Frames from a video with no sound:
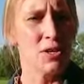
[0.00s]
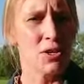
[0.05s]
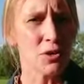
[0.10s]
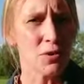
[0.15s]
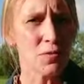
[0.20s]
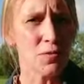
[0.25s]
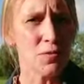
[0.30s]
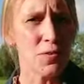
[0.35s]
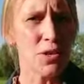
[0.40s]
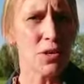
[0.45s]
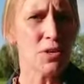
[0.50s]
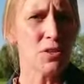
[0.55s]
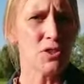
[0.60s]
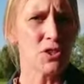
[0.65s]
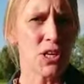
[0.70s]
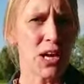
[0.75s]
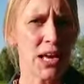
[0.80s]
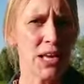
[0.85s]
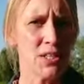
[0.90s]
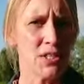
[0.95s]
your view
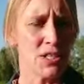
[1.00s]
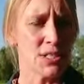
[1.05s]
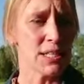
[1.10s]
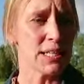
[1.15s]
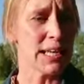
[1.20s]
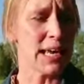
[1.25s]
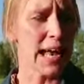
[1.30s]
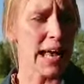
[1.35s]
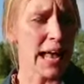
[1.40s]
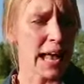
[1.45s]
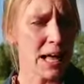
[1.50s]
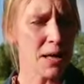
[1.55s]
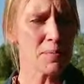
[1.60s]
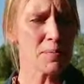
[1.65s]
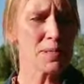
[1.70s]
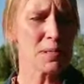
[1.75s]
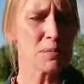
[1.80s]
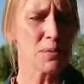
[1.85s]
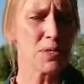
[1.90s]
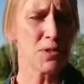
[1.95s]
changes, and it
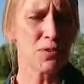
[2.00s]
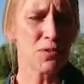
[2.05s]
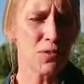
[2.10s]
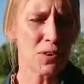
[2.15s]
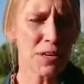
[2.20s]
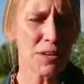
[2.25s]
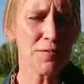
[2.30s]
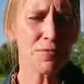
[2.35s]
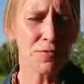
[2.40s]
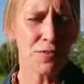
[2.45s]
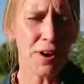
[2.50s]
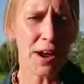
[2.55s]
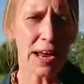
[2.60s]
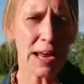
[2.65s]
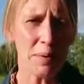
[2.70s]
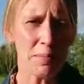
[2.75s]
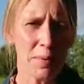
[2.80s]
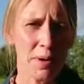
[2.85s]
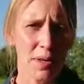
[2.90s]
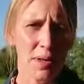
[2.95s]
helps him to
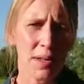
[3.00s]
reframe